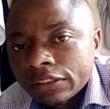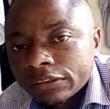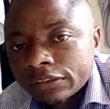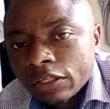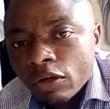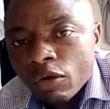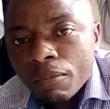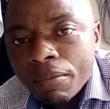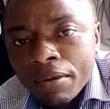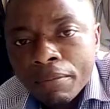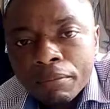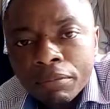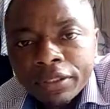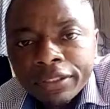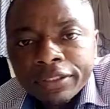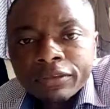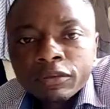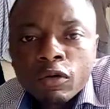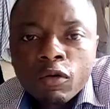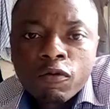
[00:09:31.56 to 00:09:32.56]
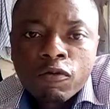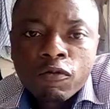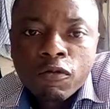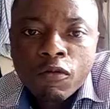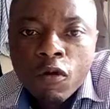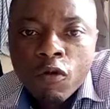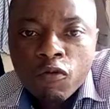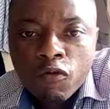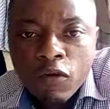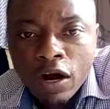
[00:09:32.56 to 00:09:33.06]
membrane of
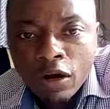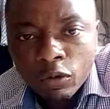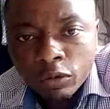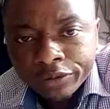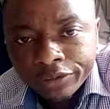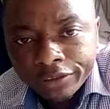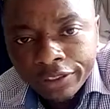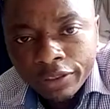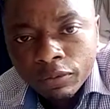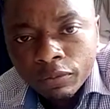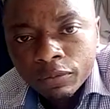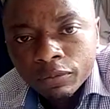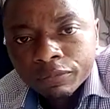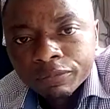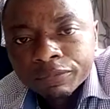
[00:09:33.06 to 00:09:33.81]
fungal cell,